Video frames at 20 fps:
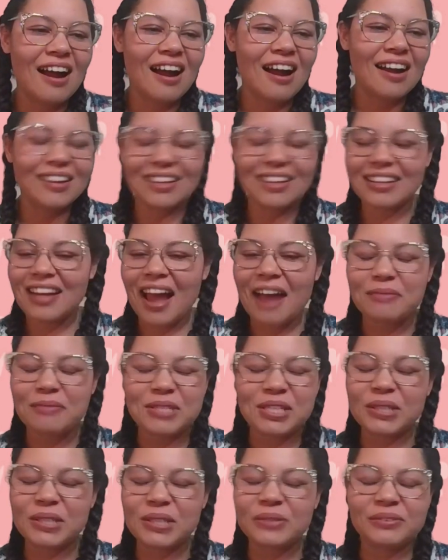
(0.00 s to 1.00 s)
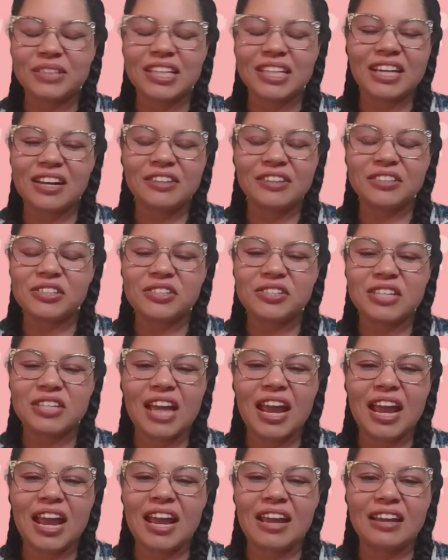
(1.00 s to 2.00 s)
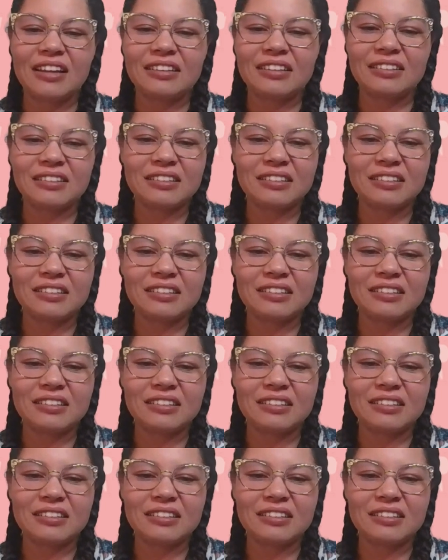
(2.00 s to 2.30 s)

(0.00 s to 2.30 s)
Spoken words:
I can absolutely understand